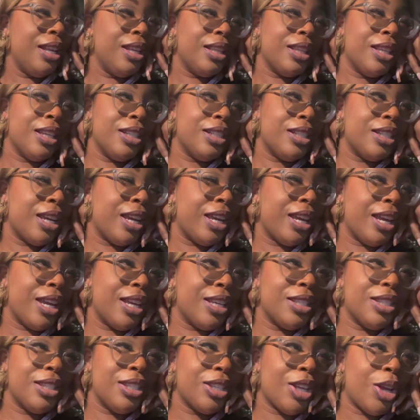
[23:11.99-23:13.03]
This shit
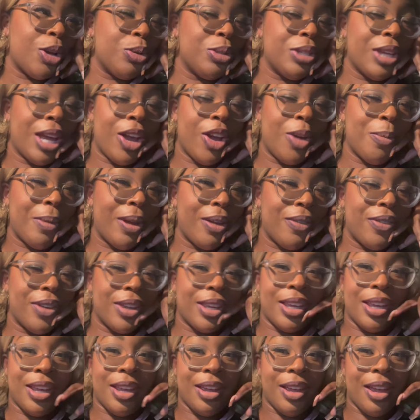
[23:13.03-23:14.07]
is so tight on my
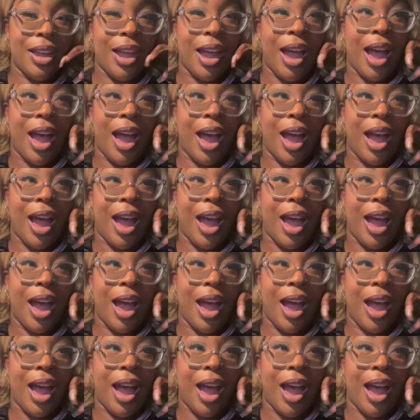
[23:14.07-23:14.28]
fucking head.